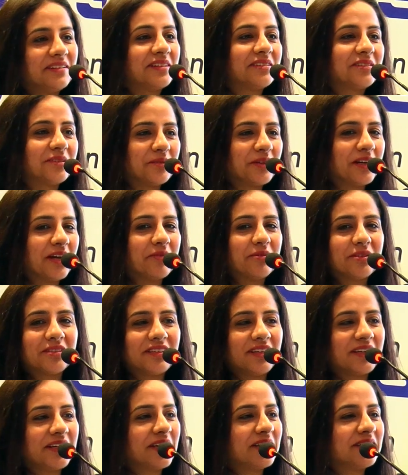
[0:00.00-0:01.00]
This is what I was
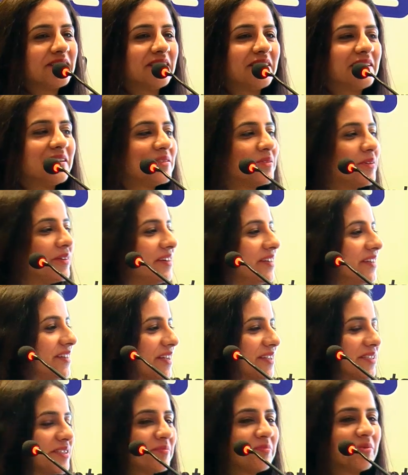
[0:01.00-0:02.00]
thinking, sir has already
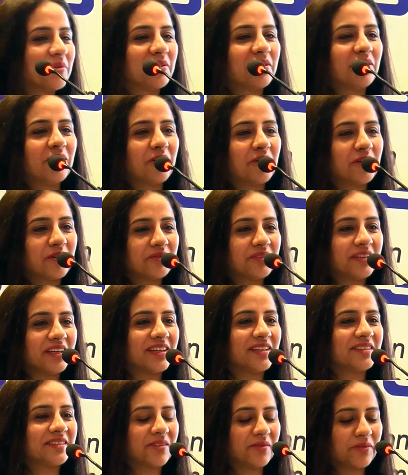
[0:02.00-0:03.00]
touched upon a lot of
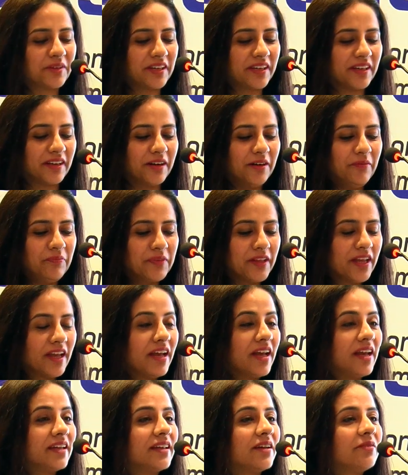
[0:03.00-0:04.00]
things over here.
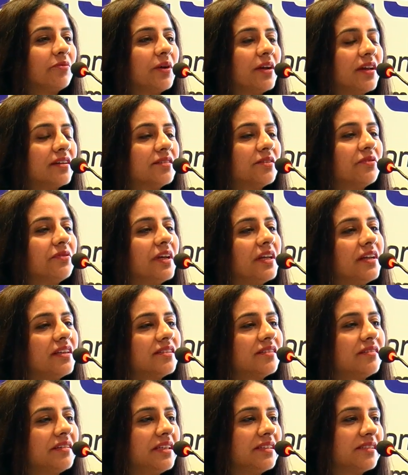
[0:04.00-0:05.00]
That there are the
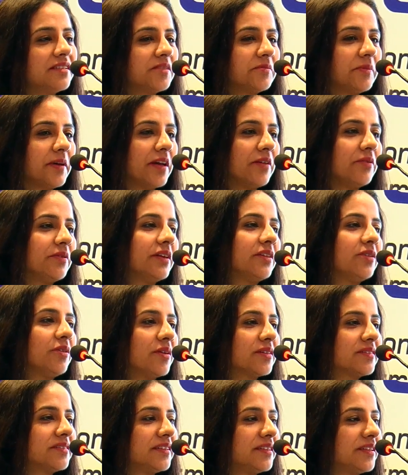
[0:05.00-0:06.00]
various reasons by which the
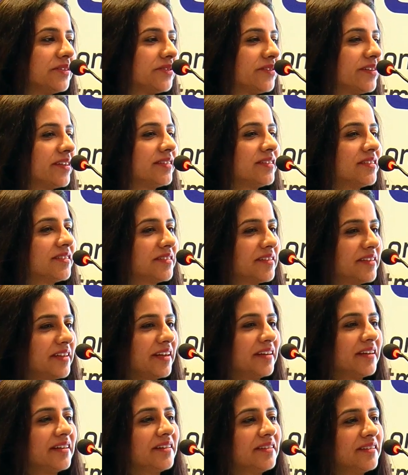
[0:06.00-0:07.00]
oxidative stress is
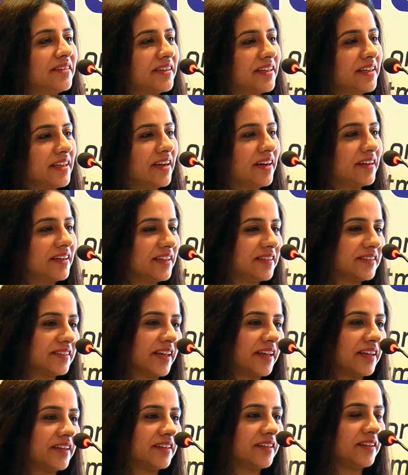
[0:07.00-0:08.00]
created in the ART
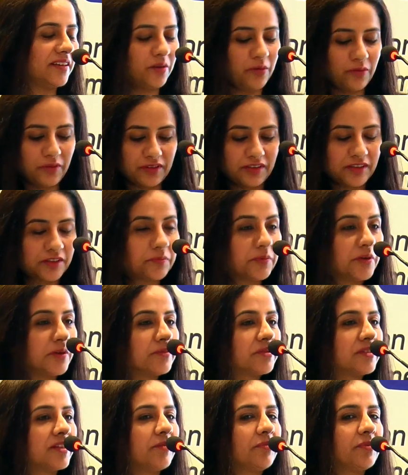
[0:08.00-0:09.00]
cycle over the sperm
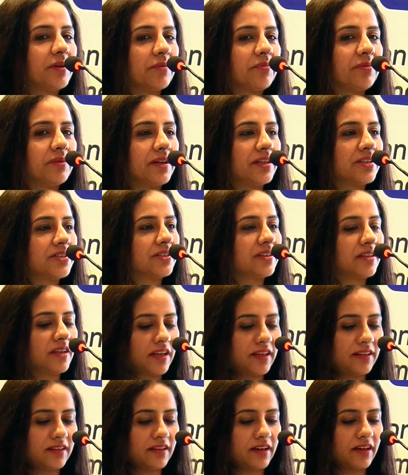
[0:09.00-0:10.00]
cell preparation
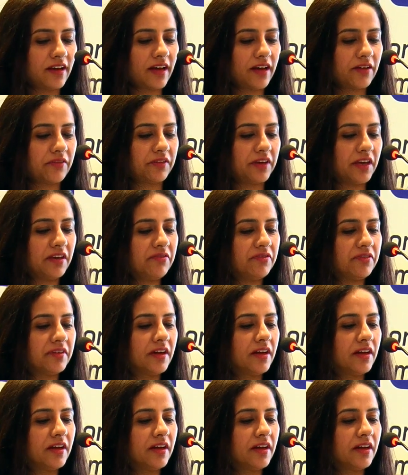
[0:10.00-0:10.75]
in the IVF.